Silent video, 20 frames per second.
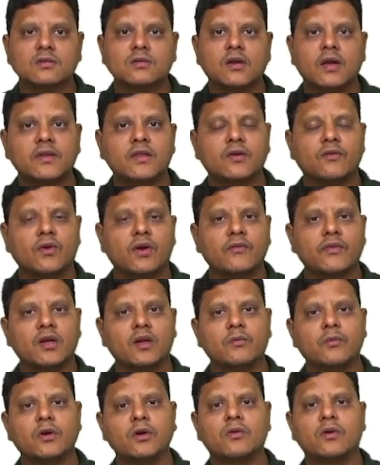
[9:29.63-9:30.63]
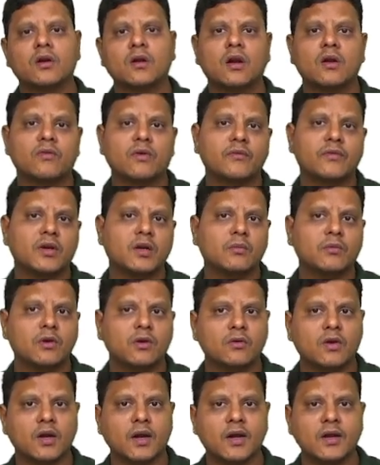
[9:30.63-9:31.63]
either profit motive or non-profit motive
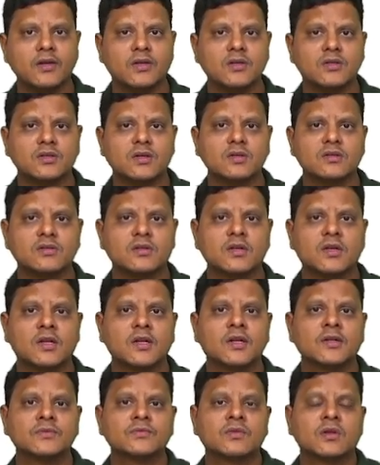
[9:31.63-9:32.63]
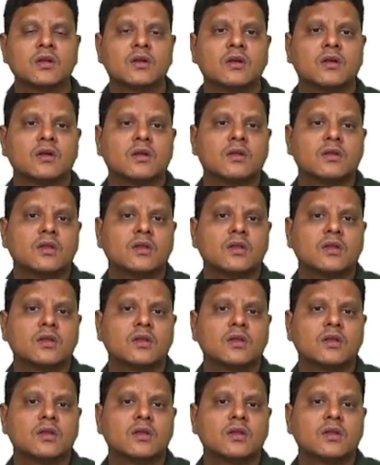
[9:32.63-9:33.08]
organizations. The